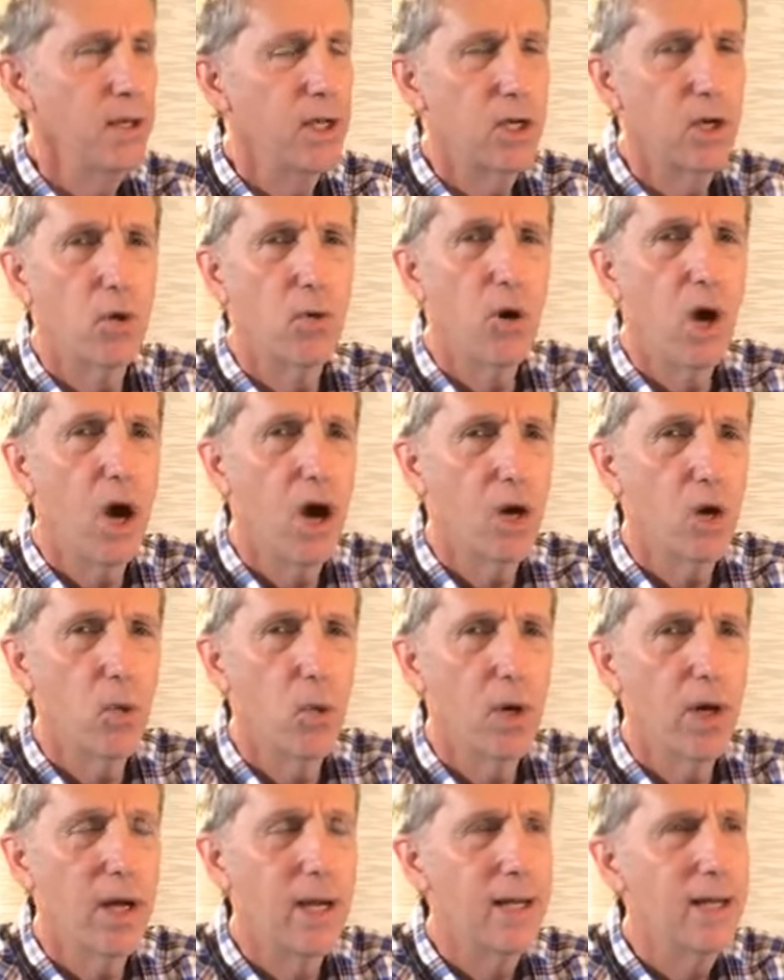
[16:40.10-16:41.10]

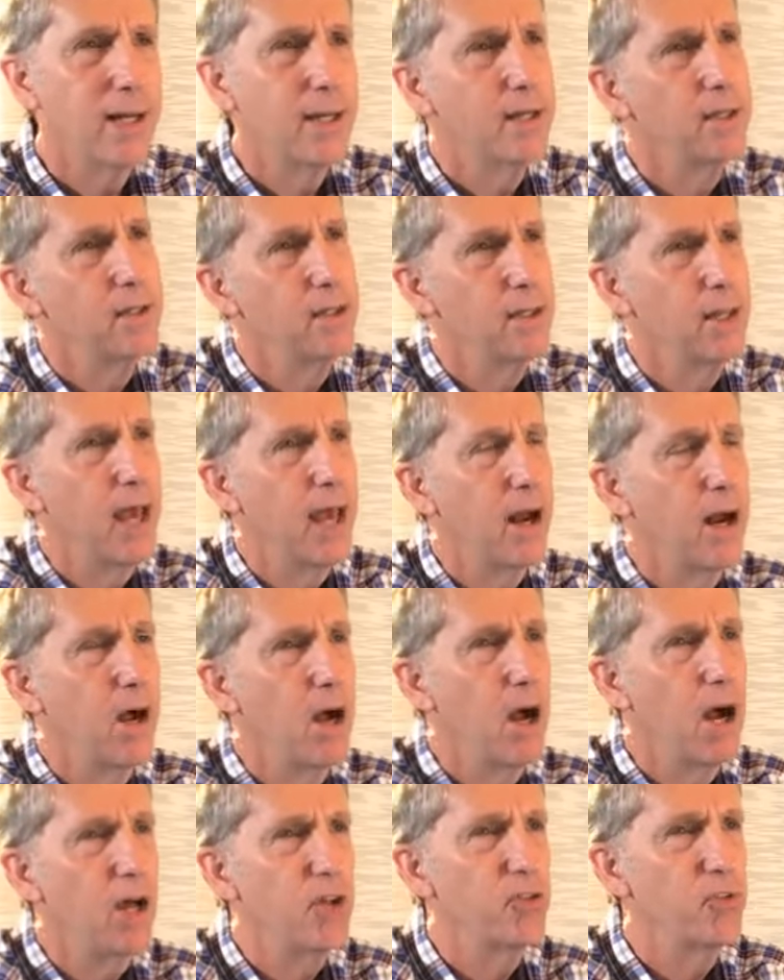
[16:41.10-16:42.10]
Nicaragua at
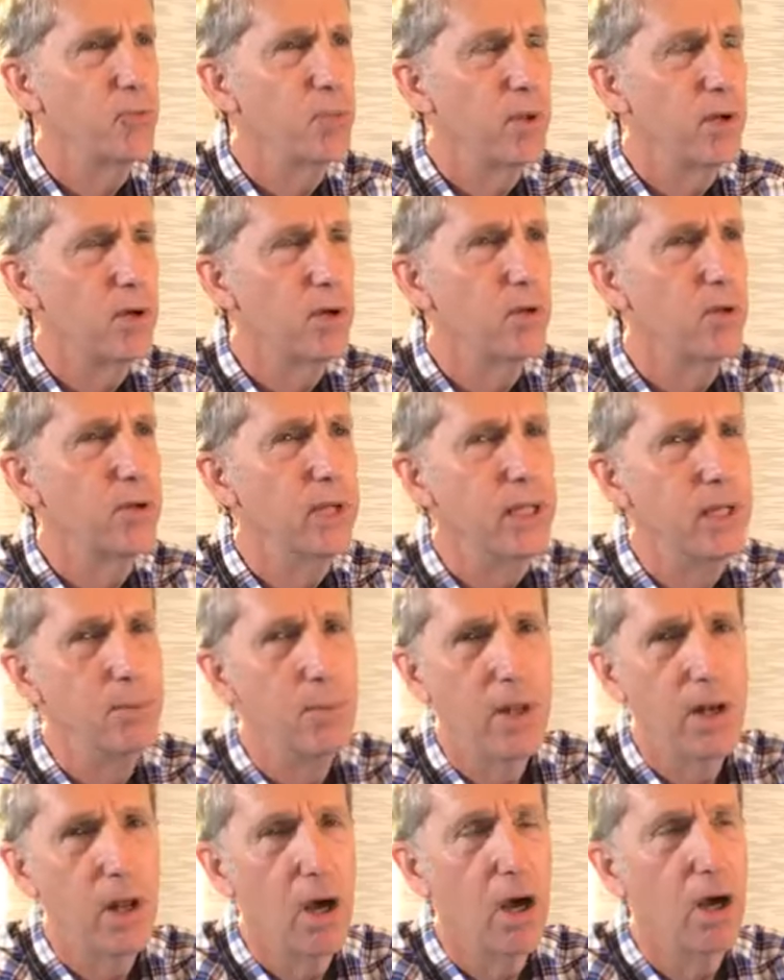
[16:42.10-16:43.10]
a hospital
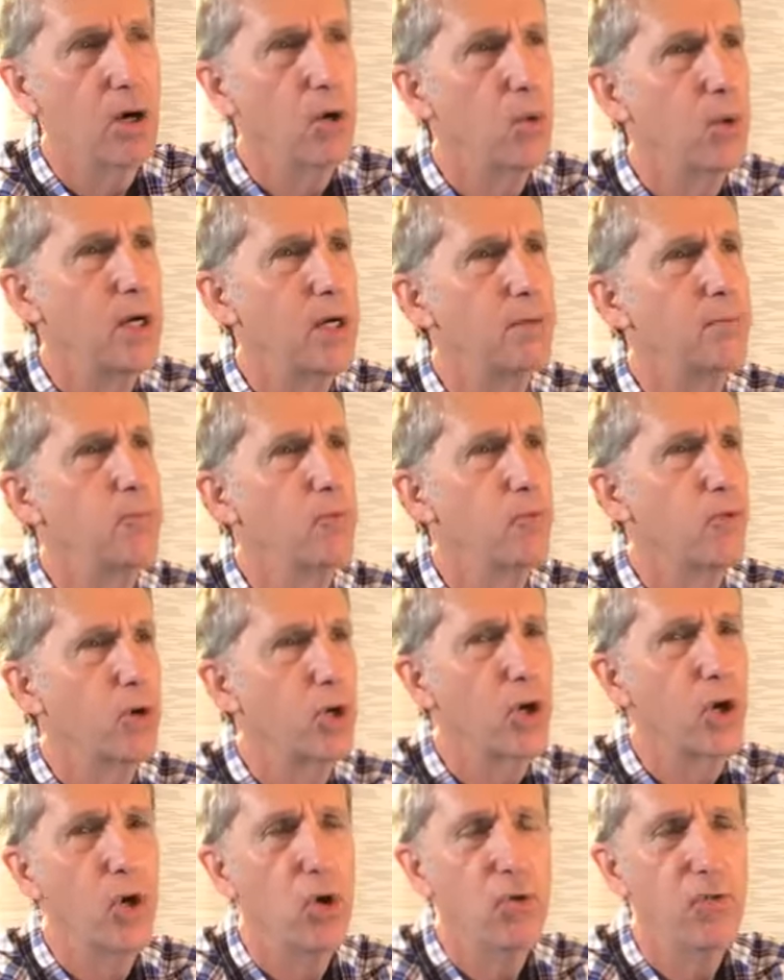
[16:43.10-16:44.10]
in Managua
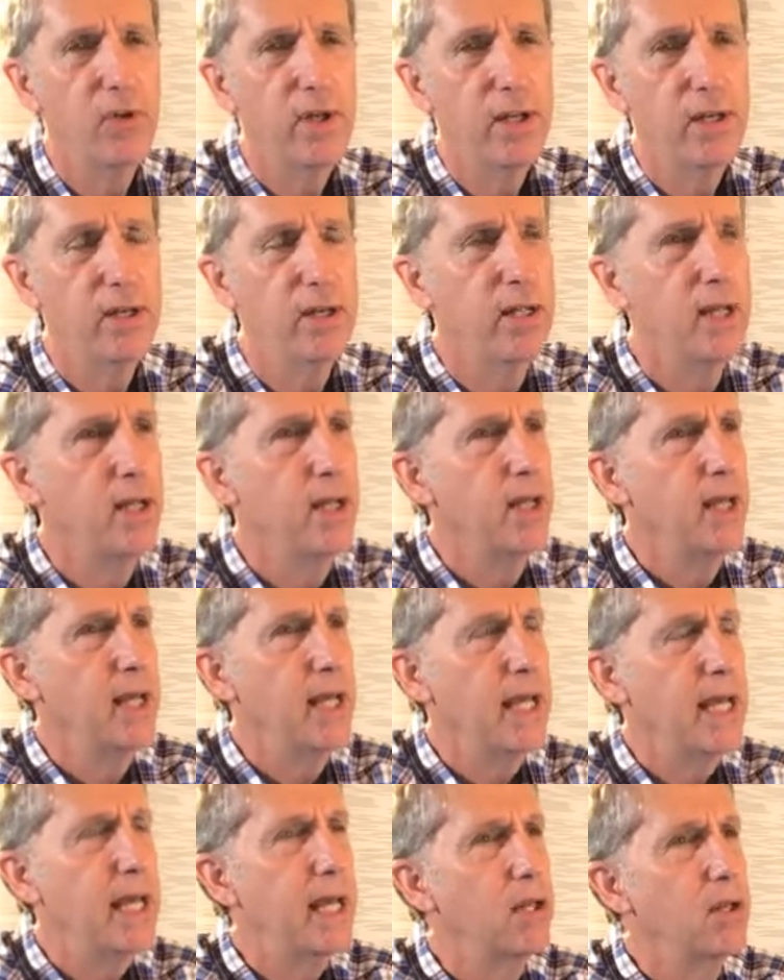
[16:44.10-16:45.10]
for COVID.
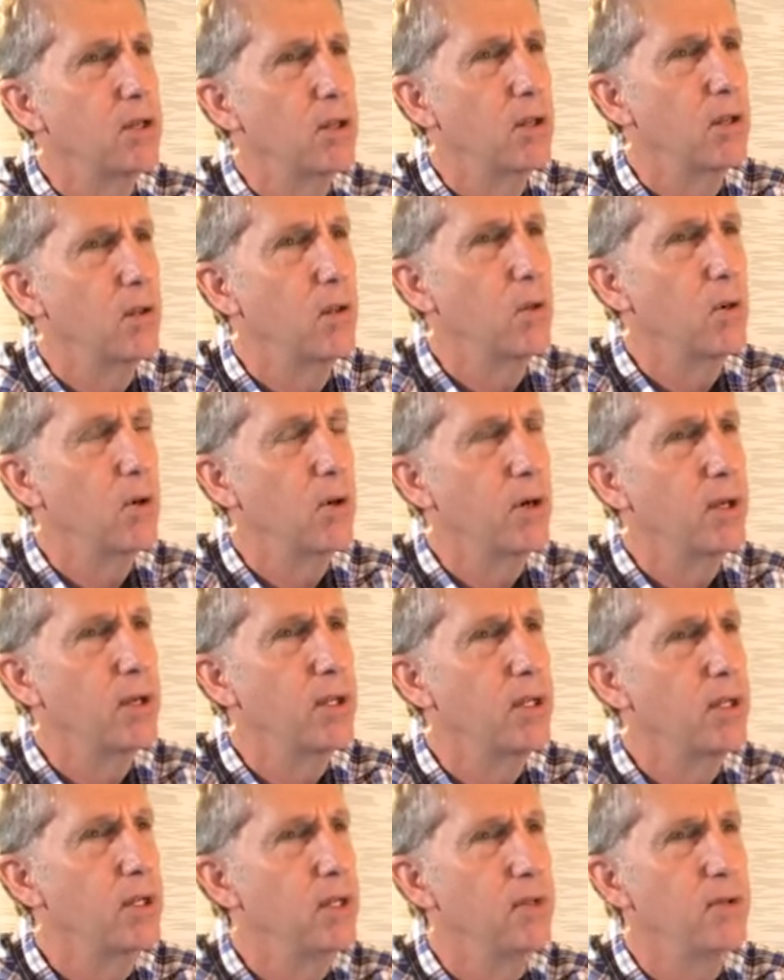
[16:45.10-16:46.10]
And
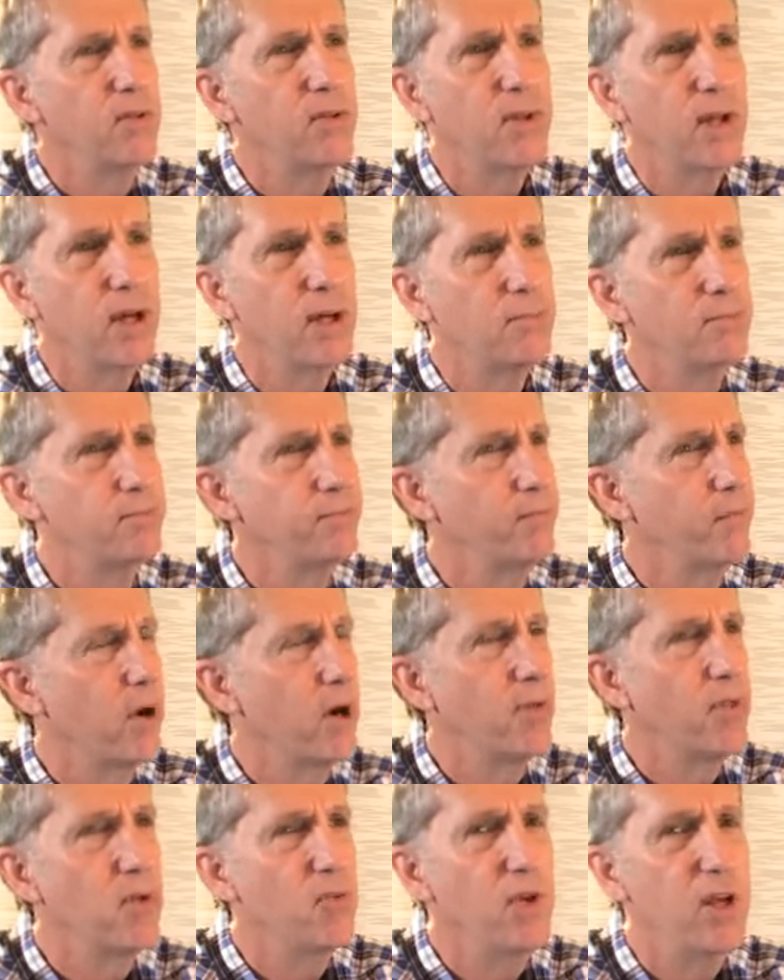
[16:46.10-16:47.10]
Lord, he's um,
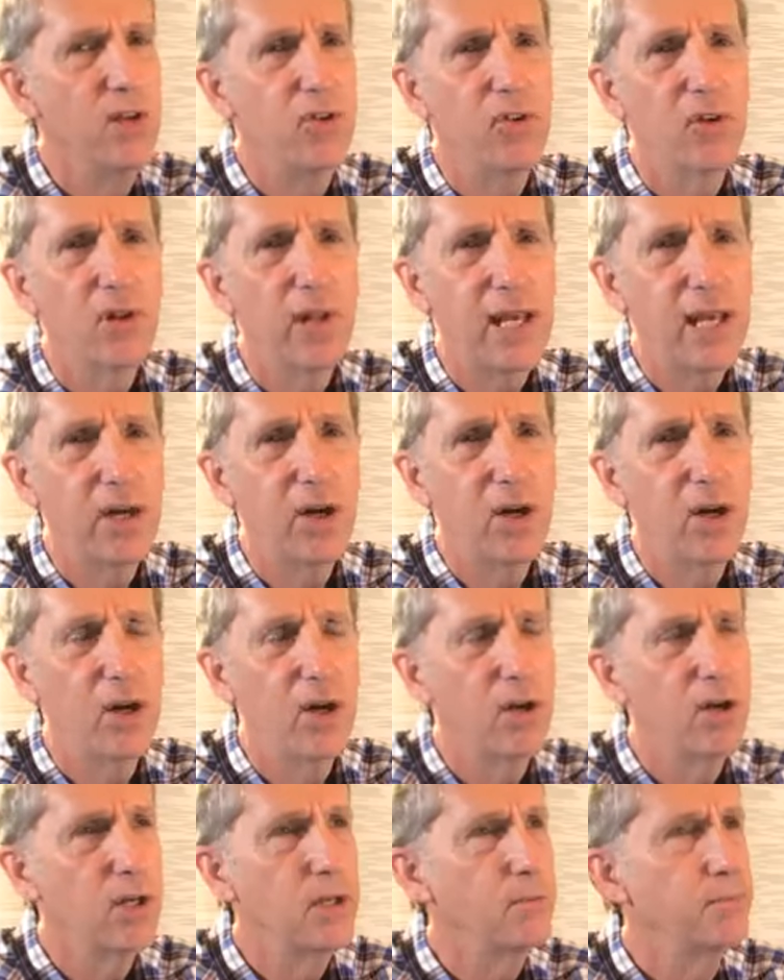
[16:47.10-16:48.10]
on the ventilator.